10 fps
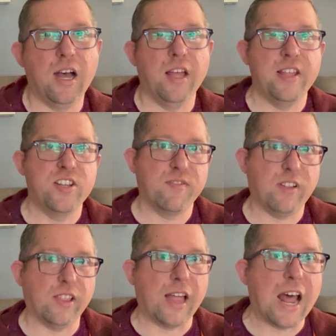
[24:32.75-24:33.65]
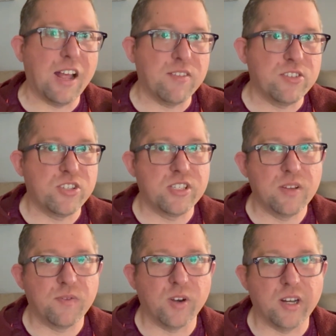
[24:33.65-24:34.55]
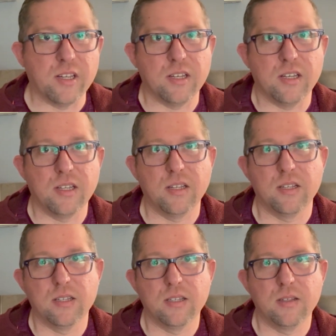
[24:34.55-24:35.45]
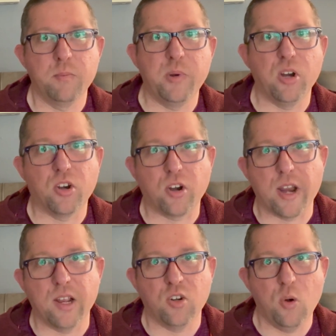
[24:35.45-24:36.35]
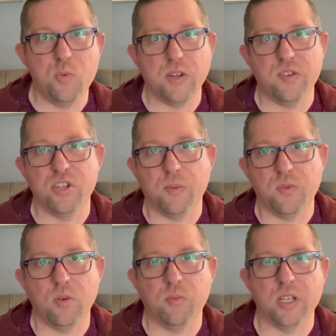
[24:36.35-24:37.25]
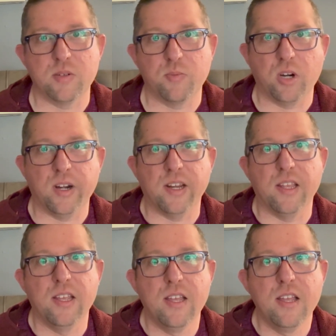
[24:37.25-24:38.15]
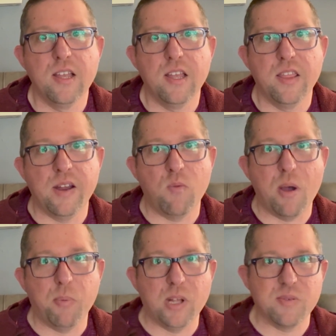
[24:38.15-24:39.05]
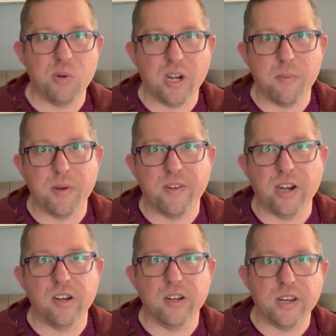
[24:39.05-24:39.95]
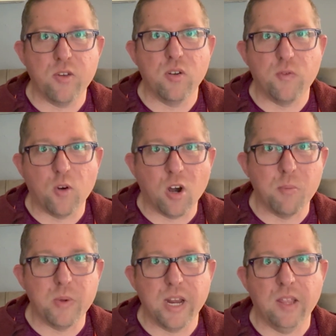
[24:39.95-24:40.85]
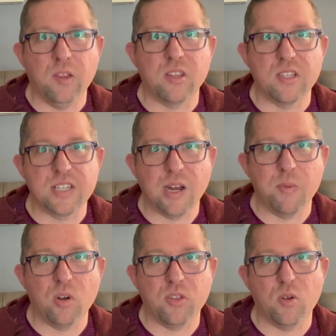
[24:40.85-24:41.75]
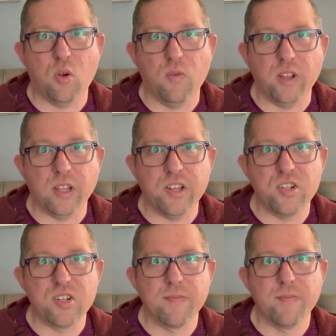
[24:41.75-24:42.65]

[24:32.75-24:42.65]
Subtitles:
They just have a lot of different bureaucratic hoops you have to jump through in Pleasant Prairie. They want Pleasant Prairie to be very uniform and look the same throughout the whole village.